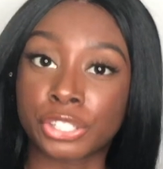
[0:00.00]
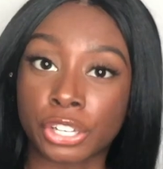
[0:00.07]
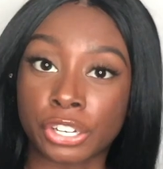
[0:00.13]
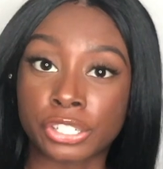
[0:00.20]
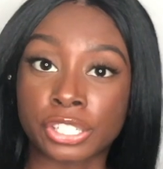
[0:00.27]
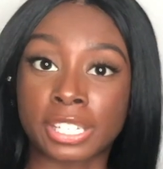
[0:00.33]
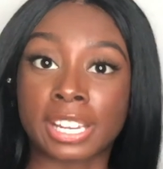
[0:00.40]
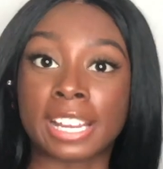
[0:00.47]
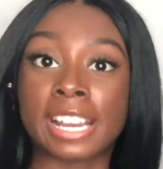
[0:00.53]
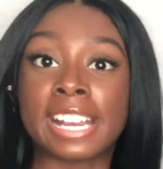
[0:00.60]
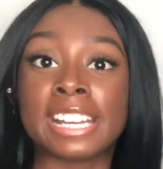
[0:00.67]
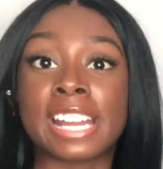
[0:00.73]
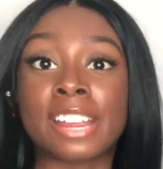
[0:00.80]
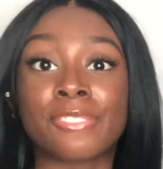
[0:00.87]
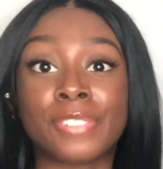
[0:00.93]
searching,
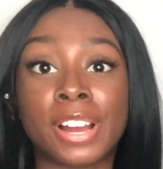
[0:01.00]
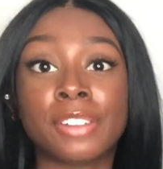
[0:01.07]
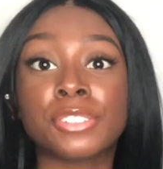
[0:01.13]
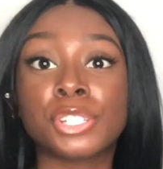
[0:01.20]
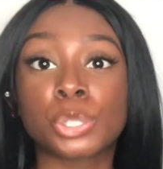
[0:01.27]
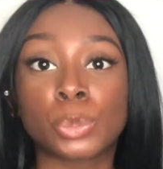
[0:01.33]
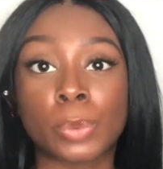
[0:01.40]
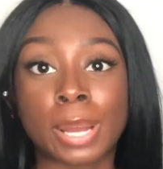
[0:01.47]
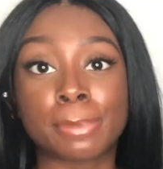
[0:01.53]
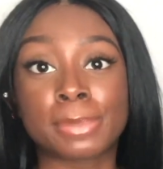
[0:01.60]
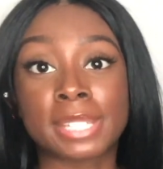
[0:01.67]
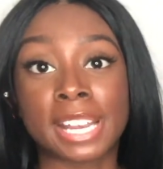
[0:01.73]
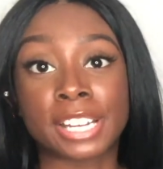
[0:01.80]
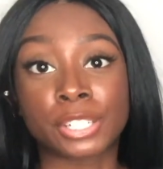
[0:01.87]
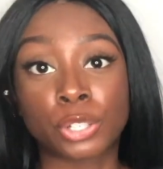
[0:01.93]
and I found this
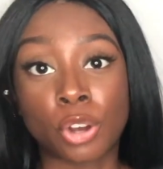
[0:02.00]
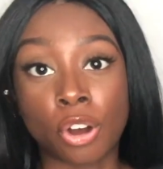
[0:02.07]
website